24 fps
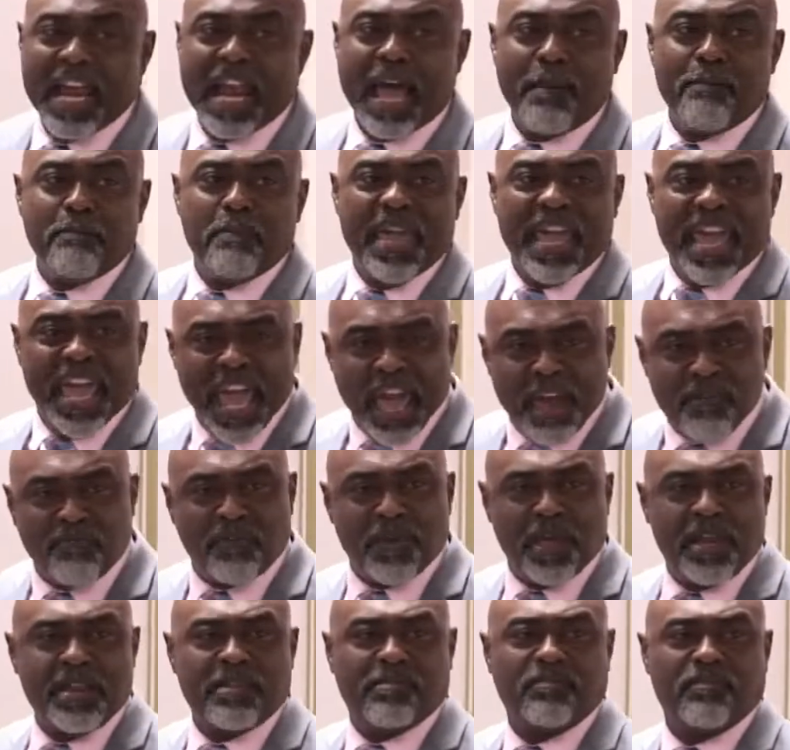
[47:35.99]
and
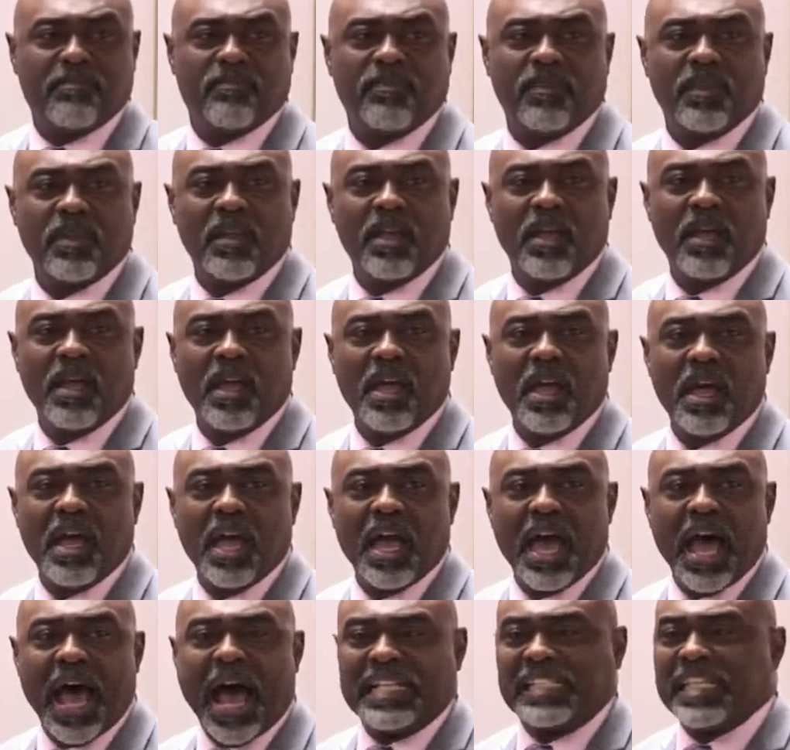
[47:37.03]
behaving
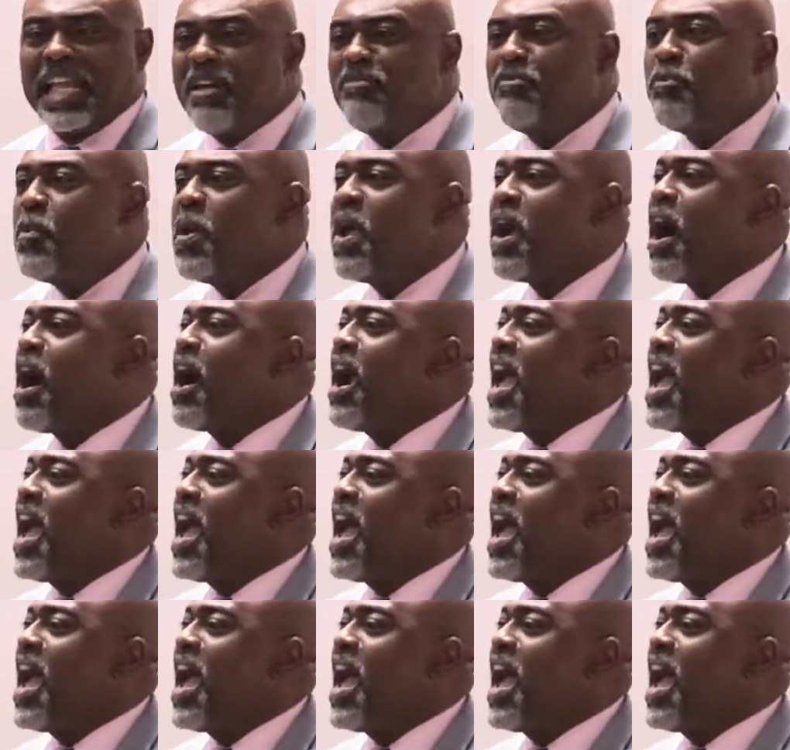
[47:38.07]
as if we are